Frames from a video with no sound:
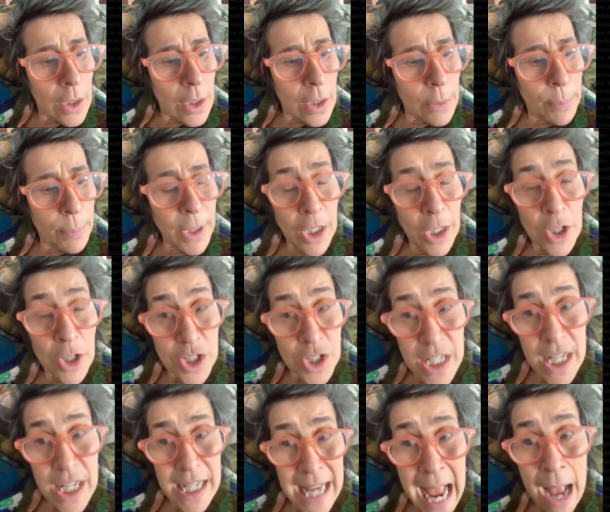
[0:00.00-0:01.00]

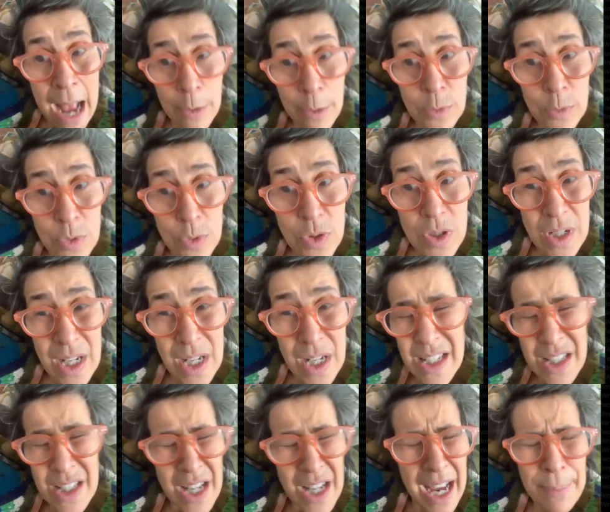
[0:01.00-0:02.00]
the accountants,
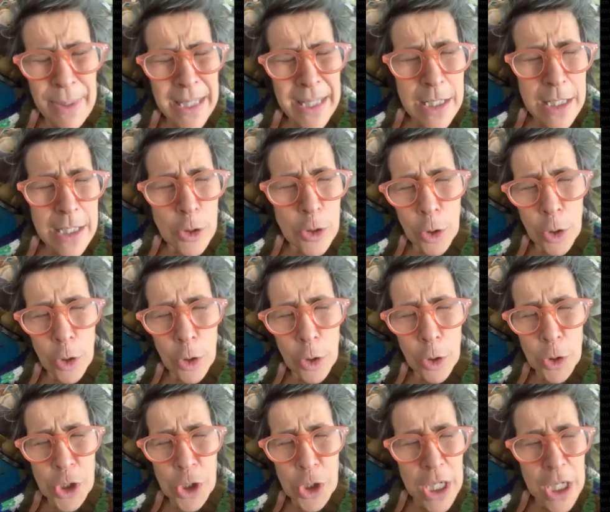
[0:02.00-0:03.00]
it's dodgy.
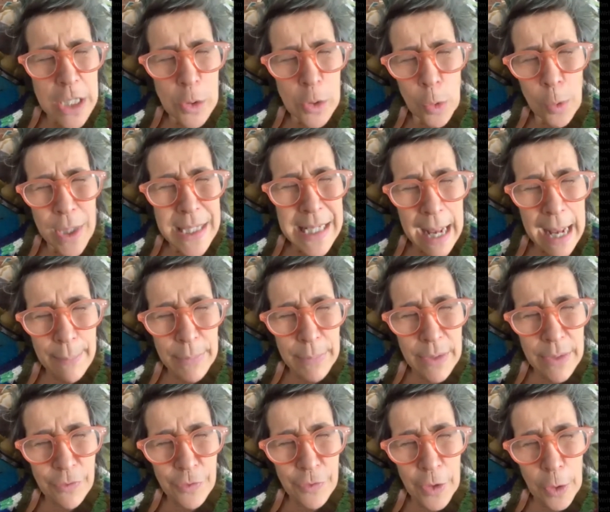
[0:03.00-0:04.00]
It's always happened in
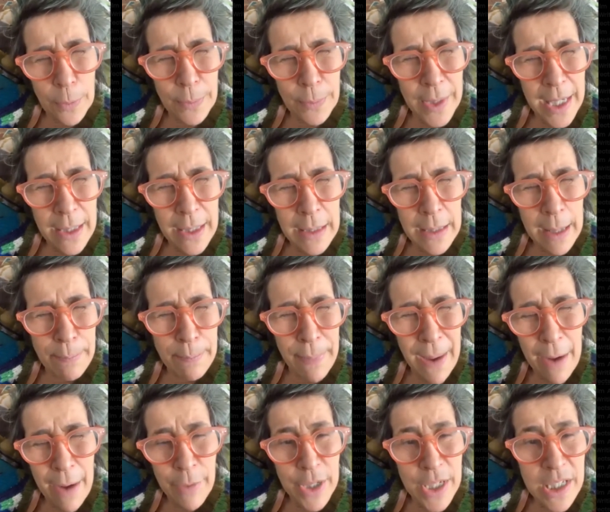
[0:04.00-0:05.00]
film. They
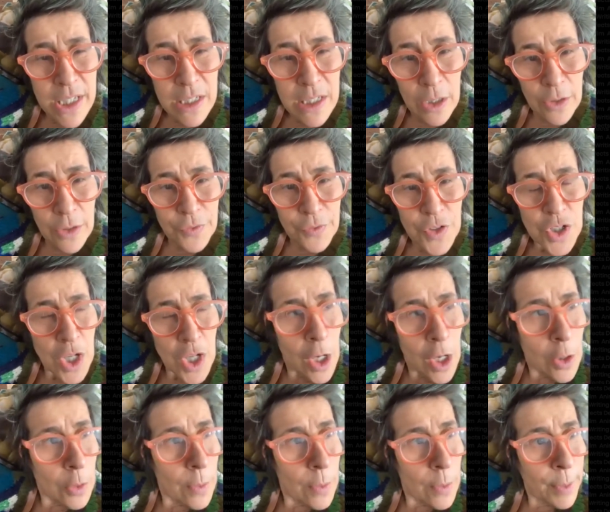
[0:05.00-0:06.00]
bury stuff.
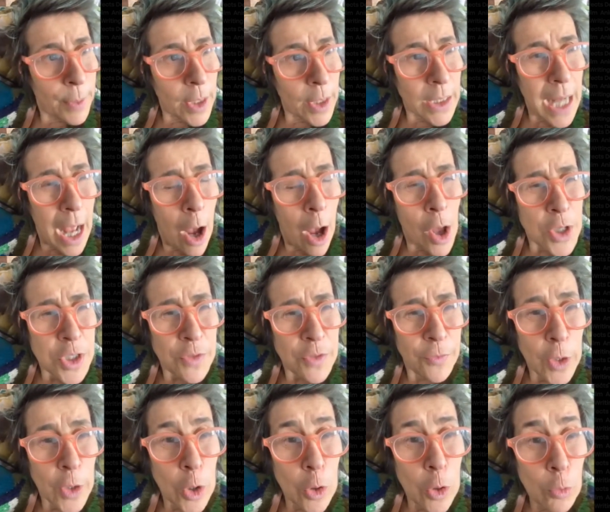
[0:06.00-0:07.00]
So, but ask
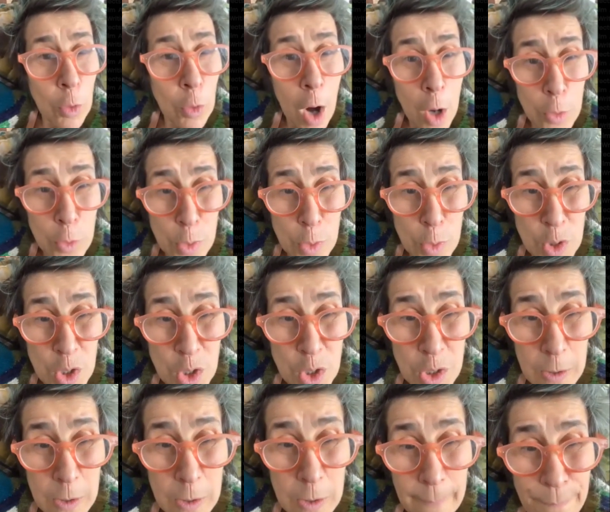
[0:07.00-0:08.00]
for
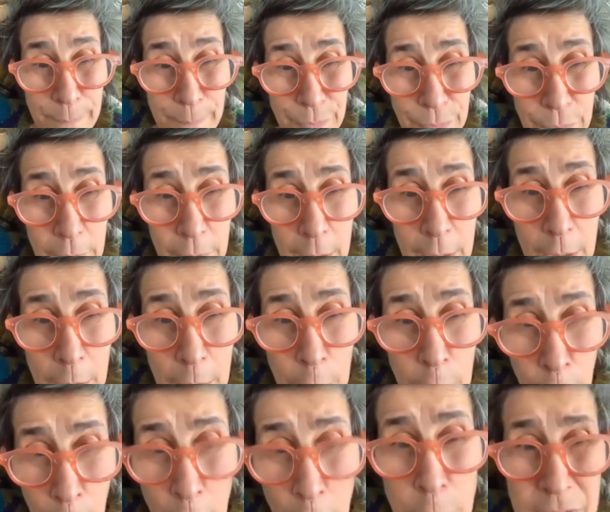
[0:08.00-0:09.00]
gross
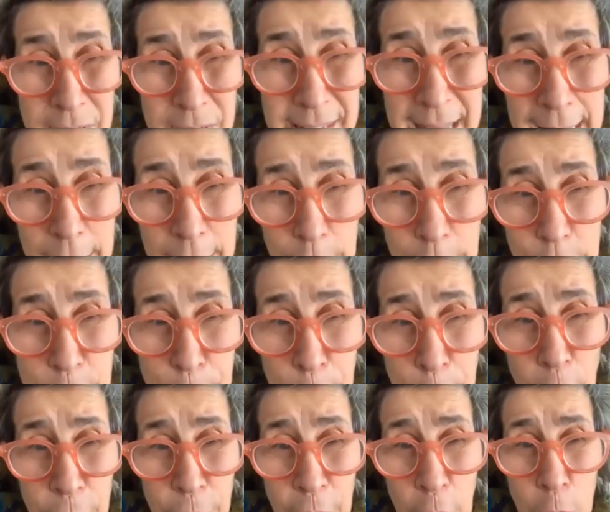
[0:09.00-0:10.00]
sales,
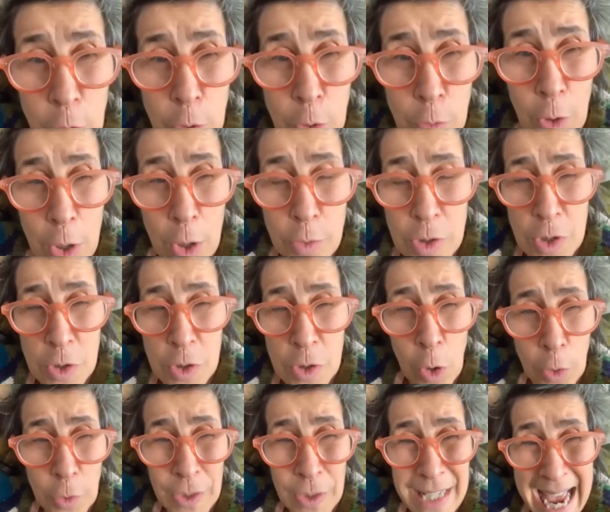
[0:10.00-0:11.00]
profit on gross,
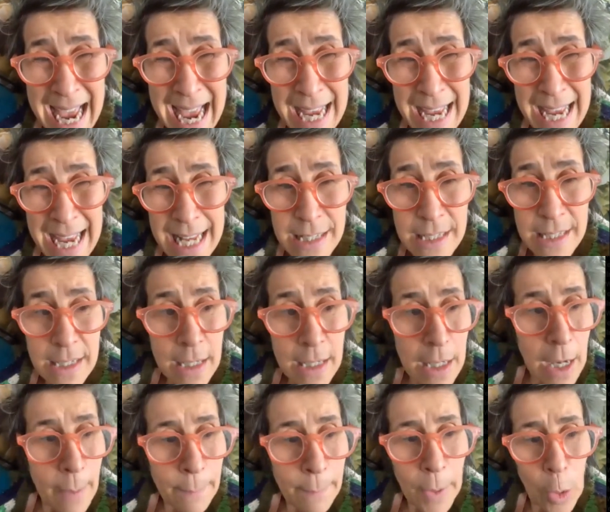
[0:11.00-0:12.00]
not net.
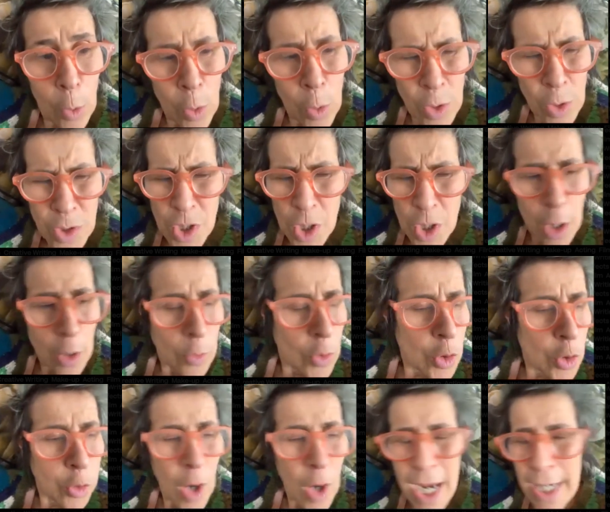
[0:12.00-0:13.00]
But also
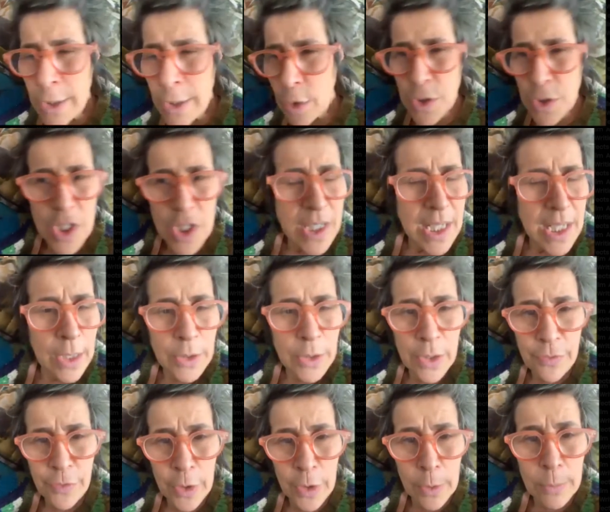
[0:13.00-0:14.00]
try not to sell your
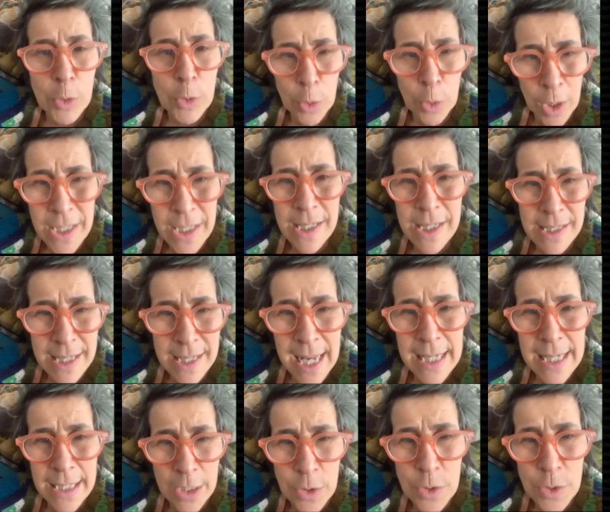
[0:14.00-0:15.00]
film. Try to sell
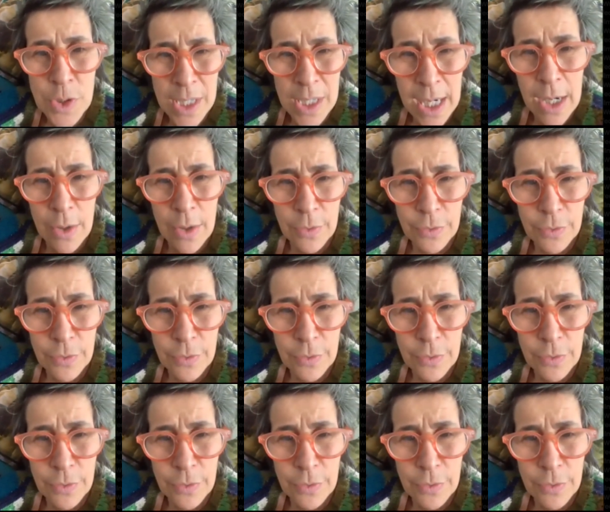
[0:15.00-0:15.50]
it yourself.